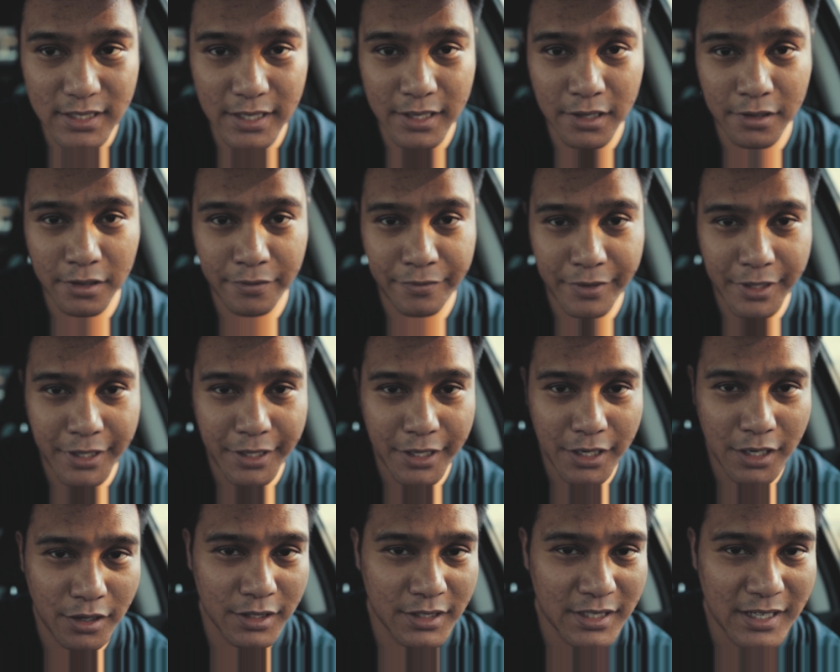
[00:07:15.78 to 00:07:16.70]
title of the
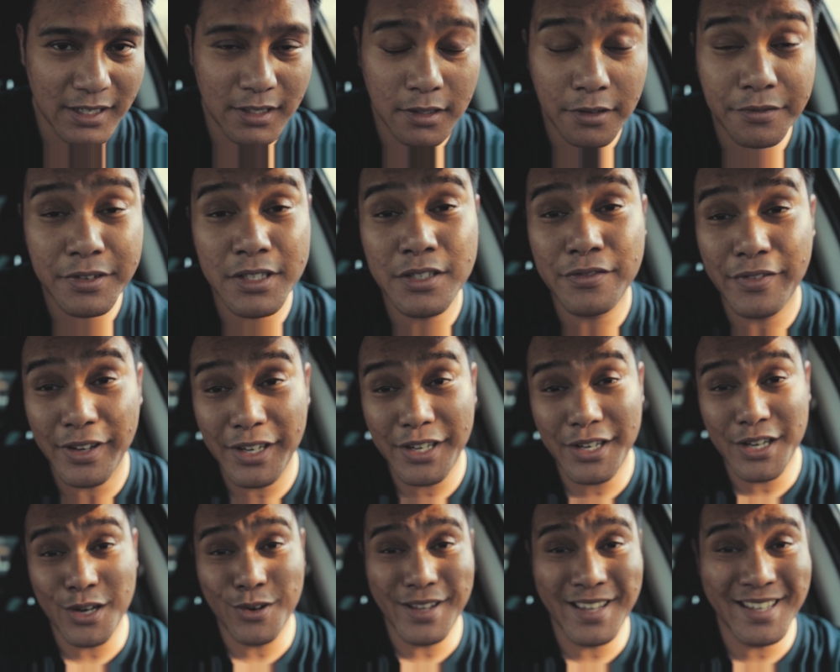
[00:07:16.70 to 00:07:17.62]
video, the title of this
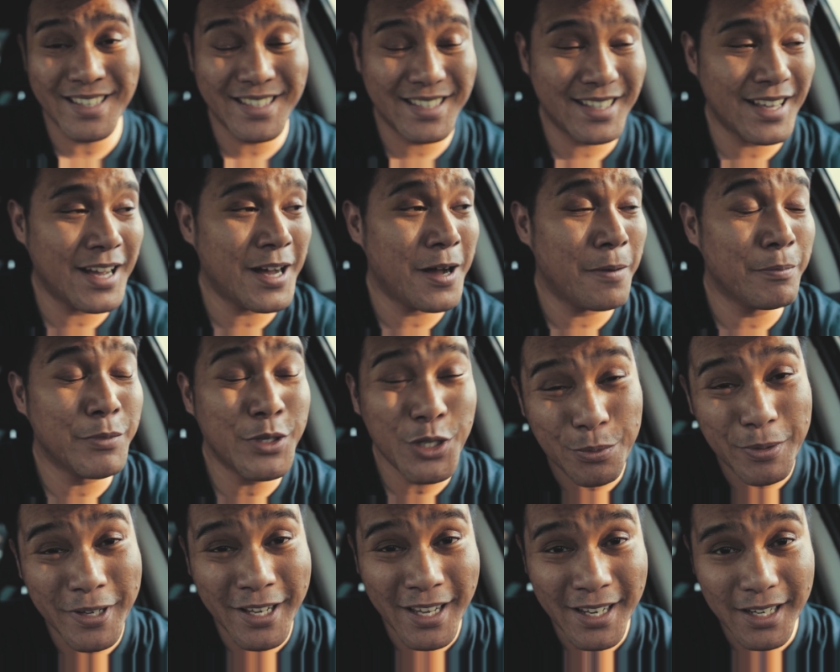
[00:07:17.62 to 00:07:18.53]
video is um,
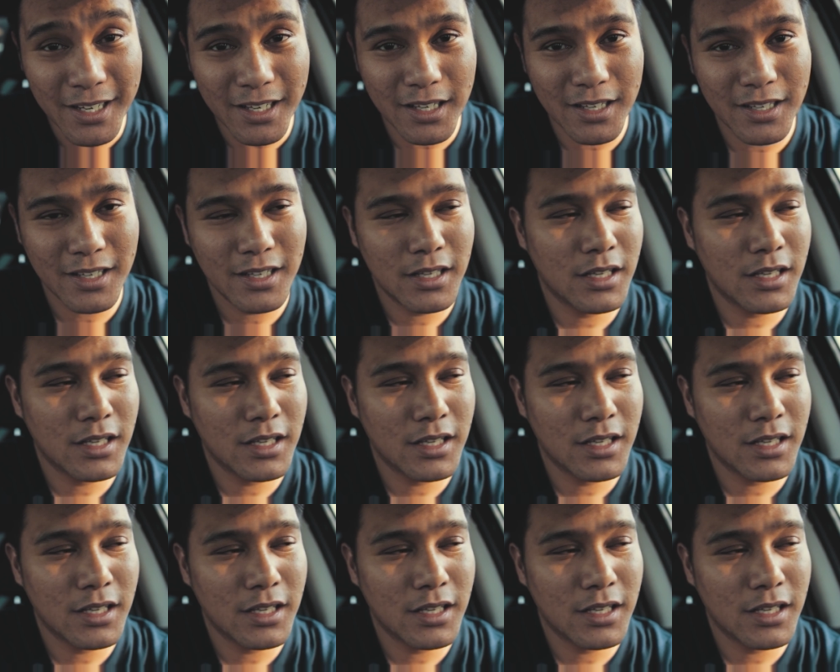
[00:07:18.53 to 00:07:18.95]
New Beginning.